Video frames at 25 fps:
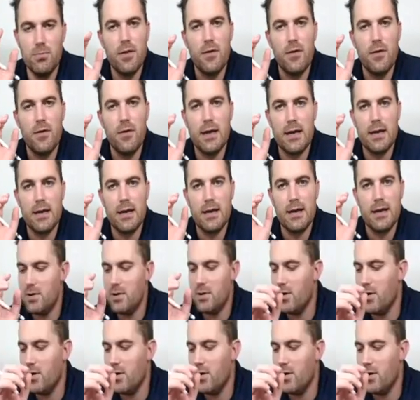that you're then
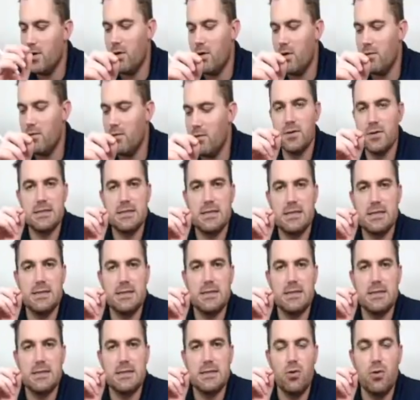not thinking
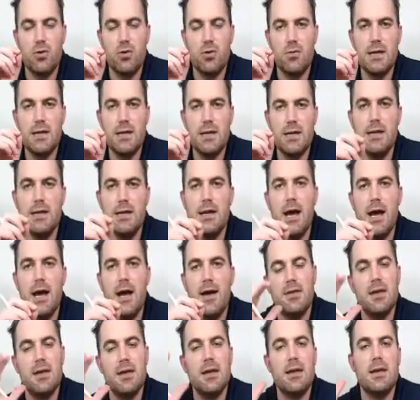about the line numbers.
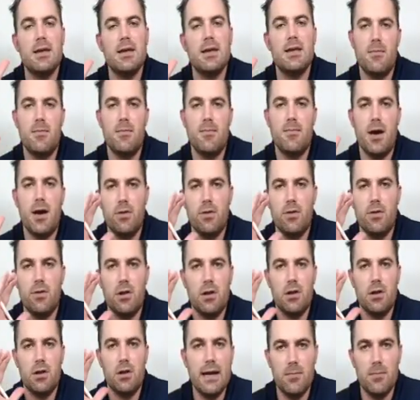What happens
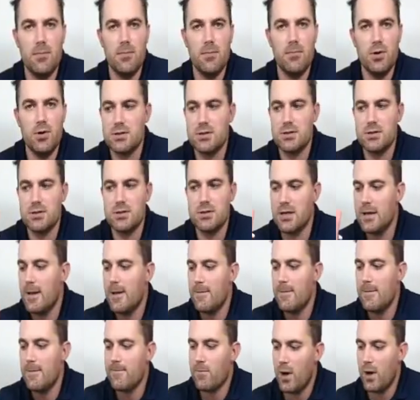so often on these
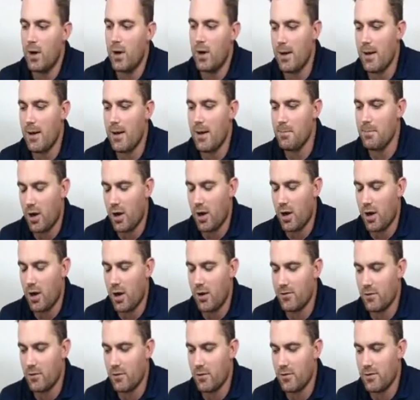evidence-based
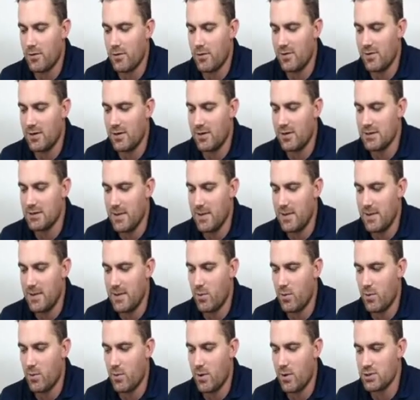questions is that we
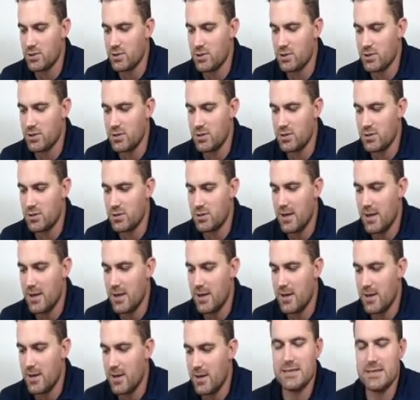start thinking about the line numbers.
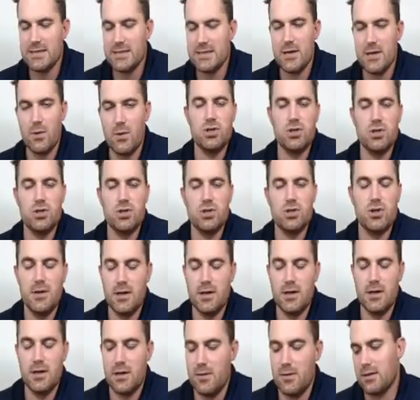Again, I'm, I'm making the
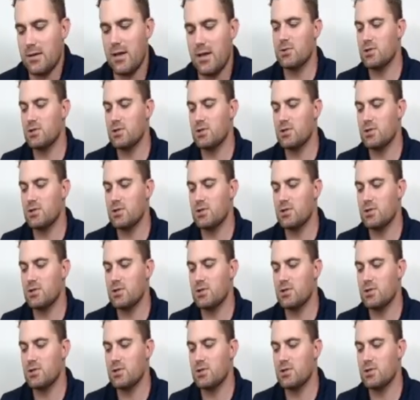assumption that those